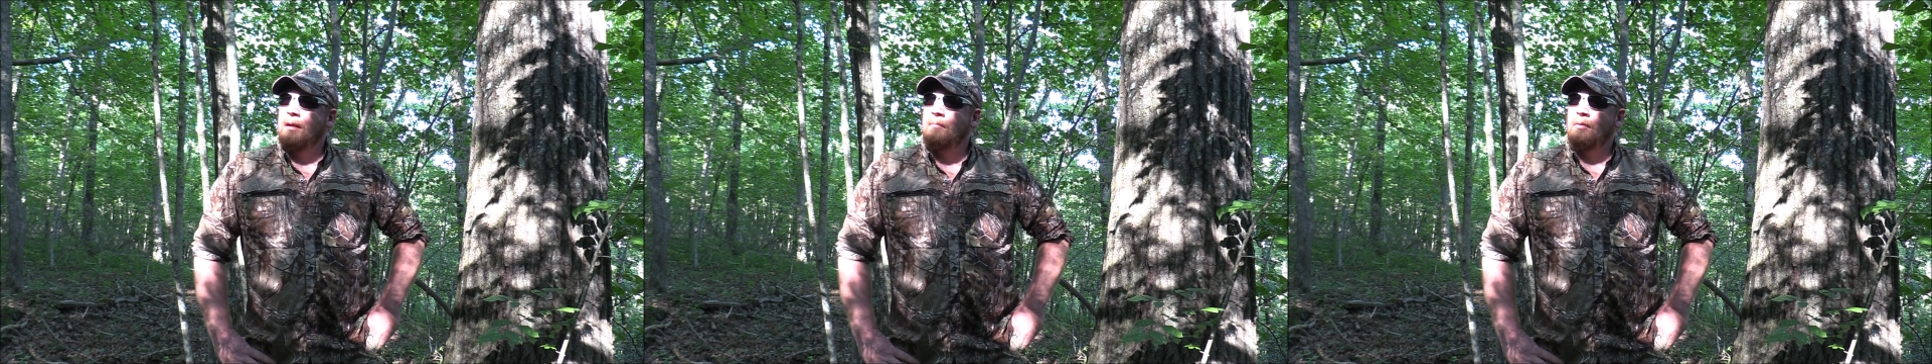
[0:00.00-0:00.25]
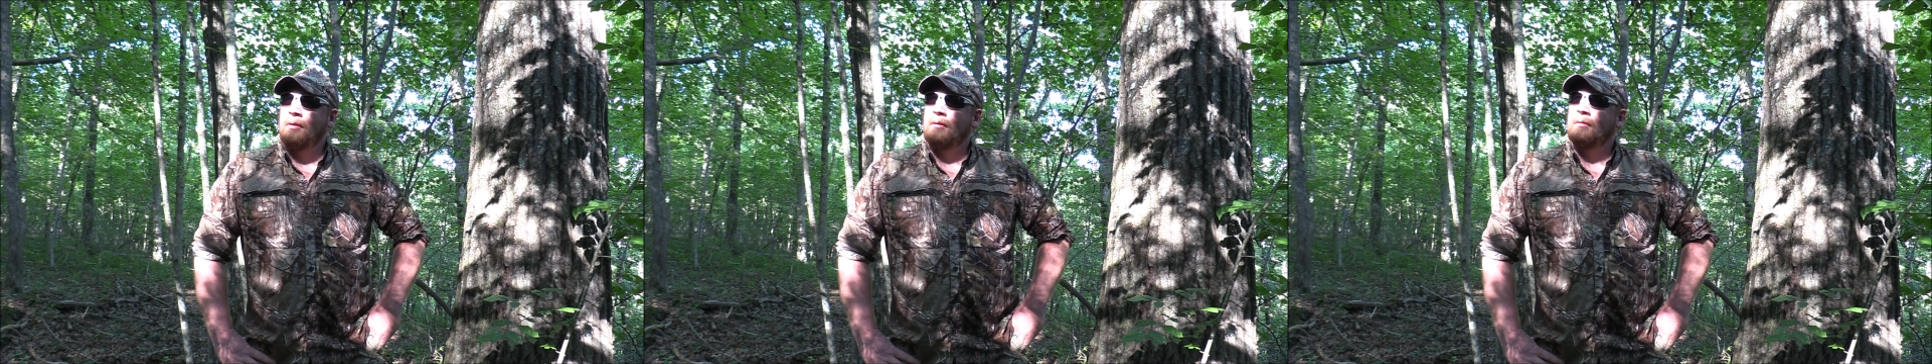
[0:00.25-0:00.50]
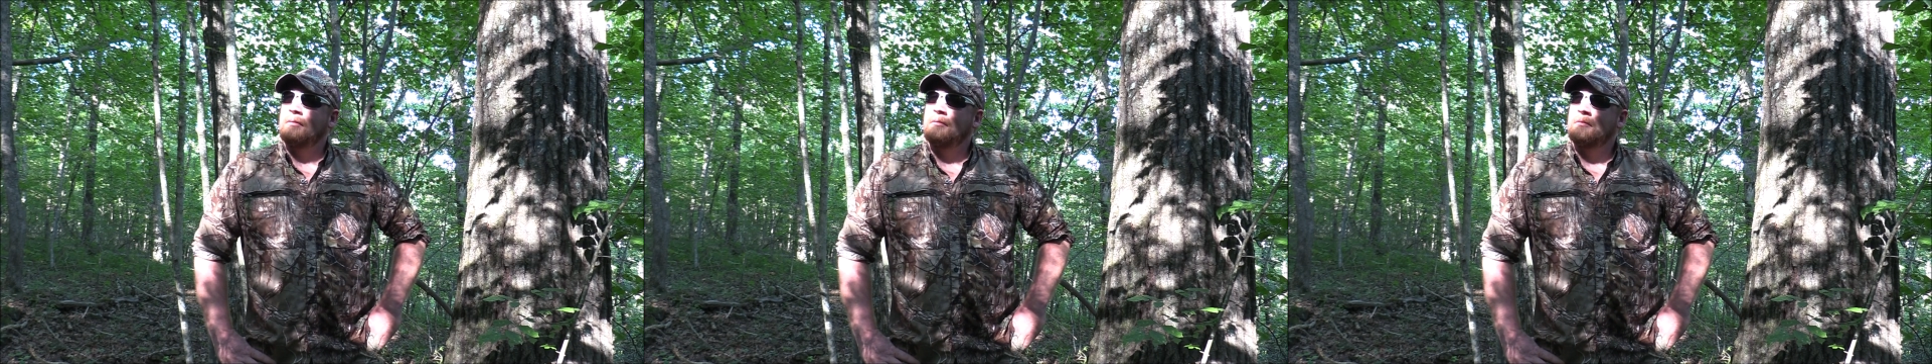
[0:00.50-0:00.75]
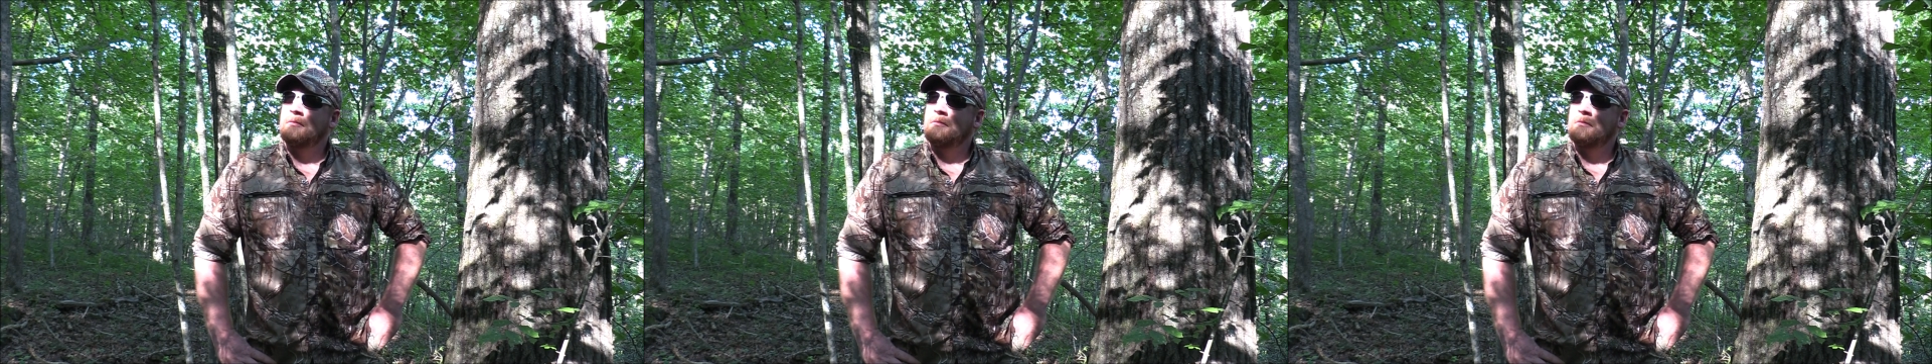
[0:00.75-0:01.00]
I'm gonna
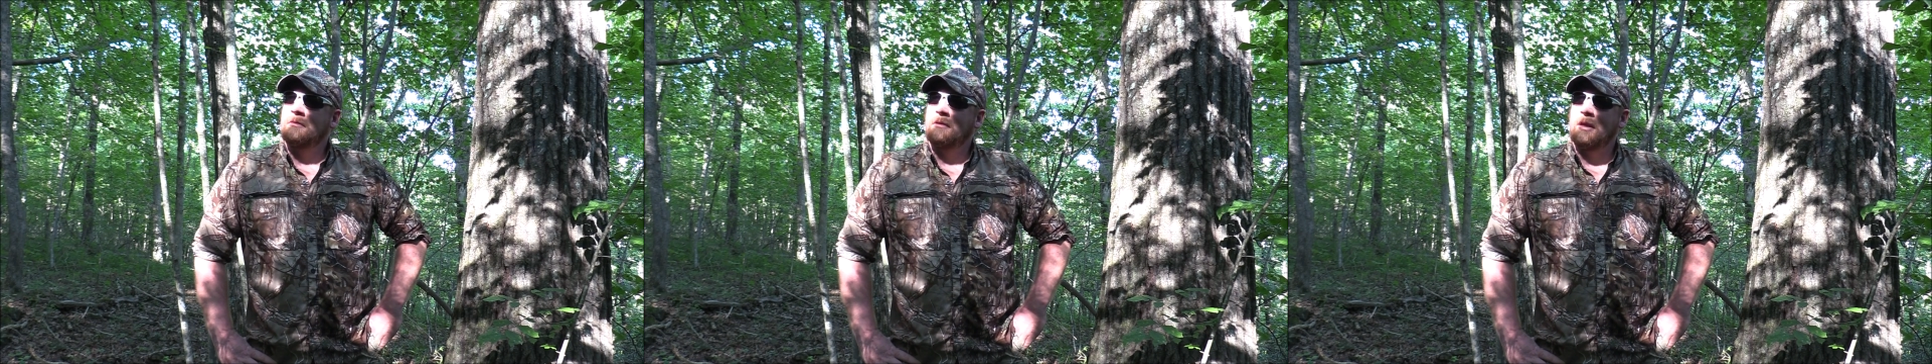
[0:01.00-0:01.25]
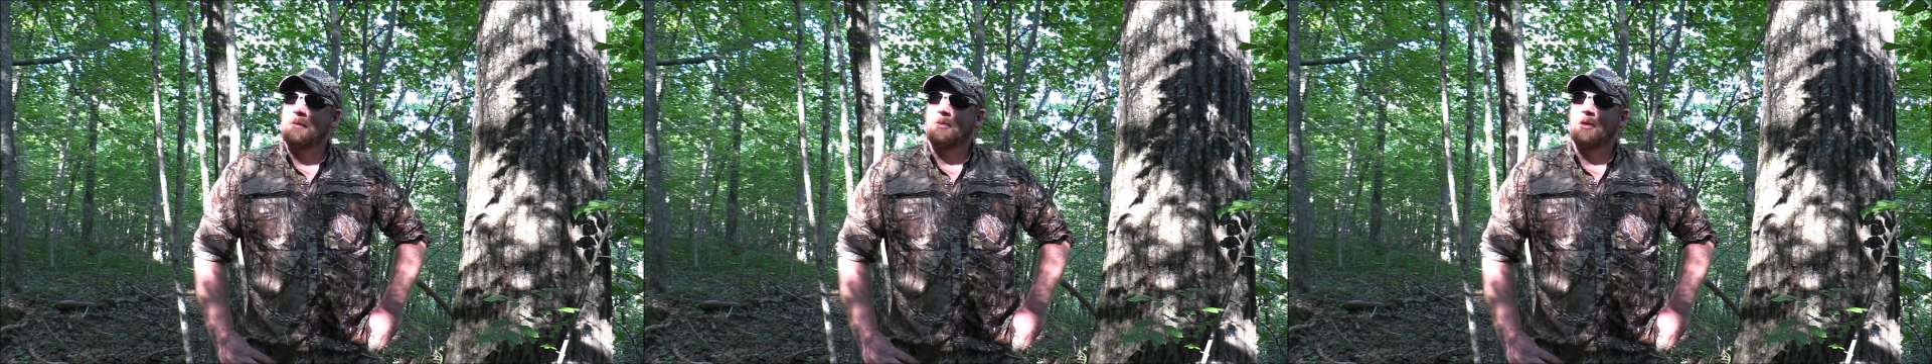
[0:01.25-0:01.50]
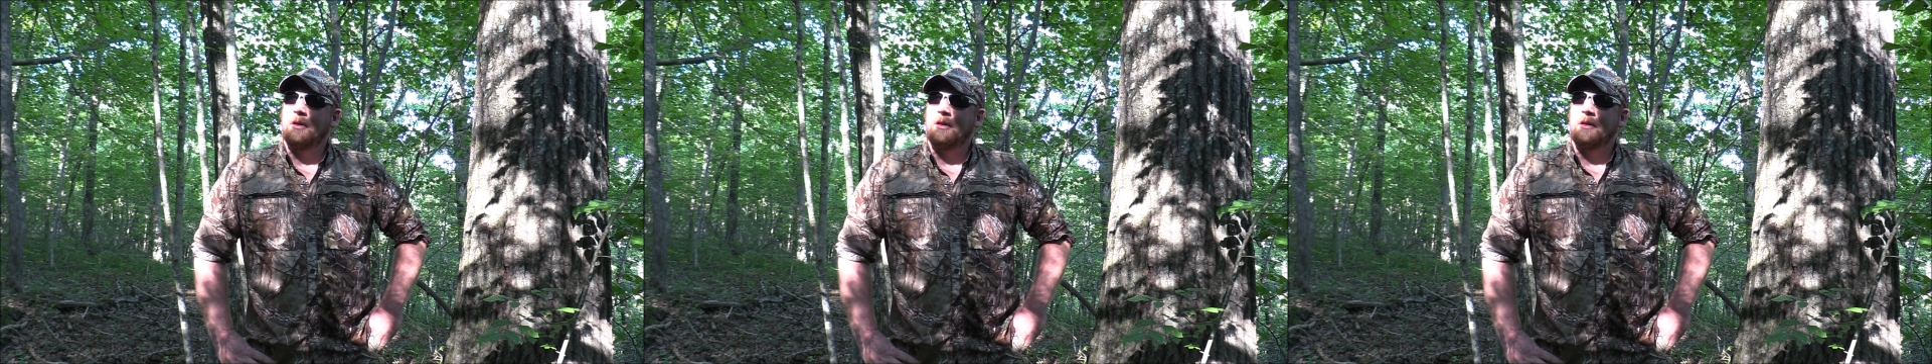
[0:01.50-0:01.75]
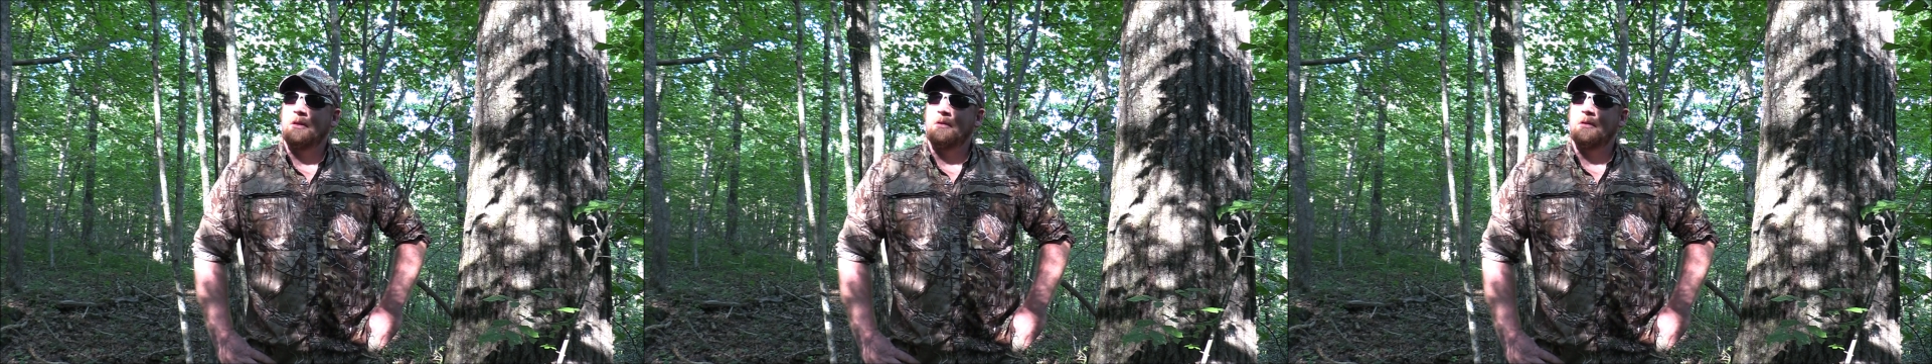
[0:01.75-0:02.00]
keep
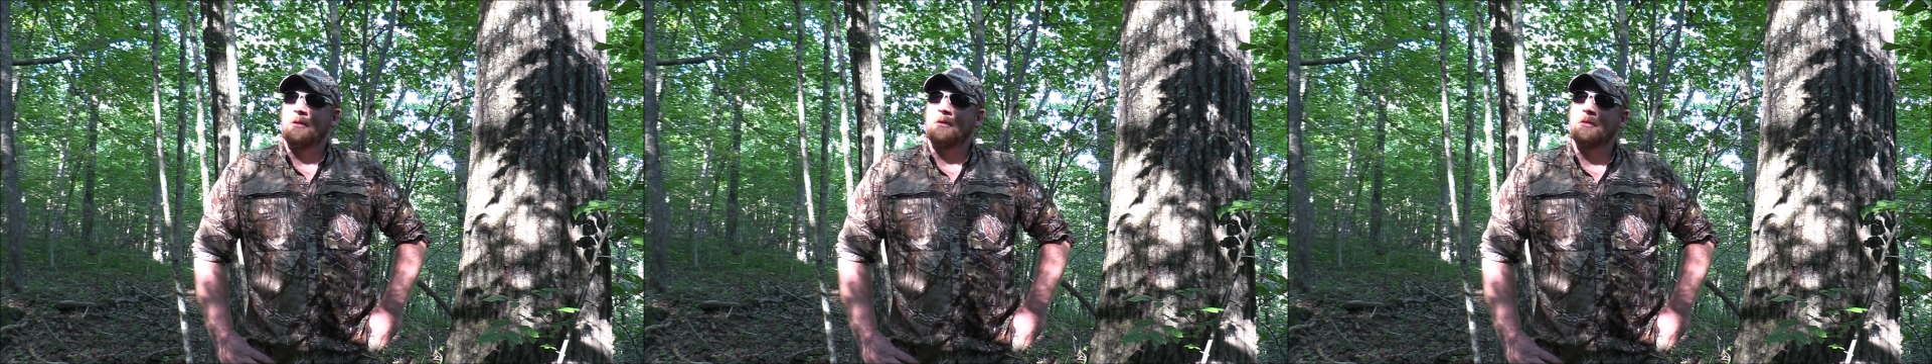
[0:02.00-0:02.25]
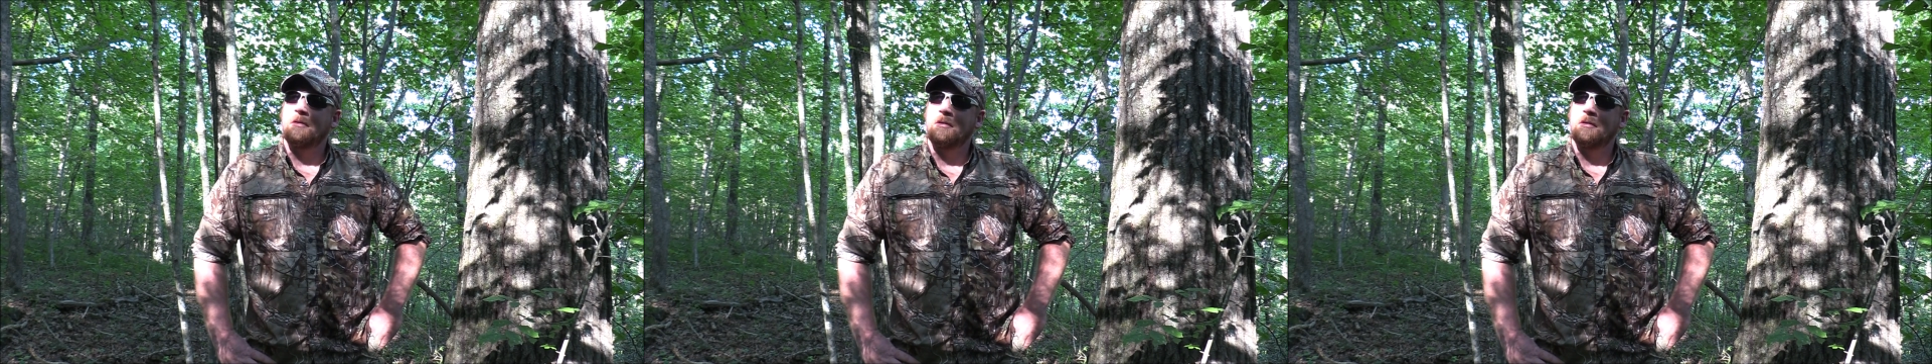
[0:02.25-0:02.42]
looking in here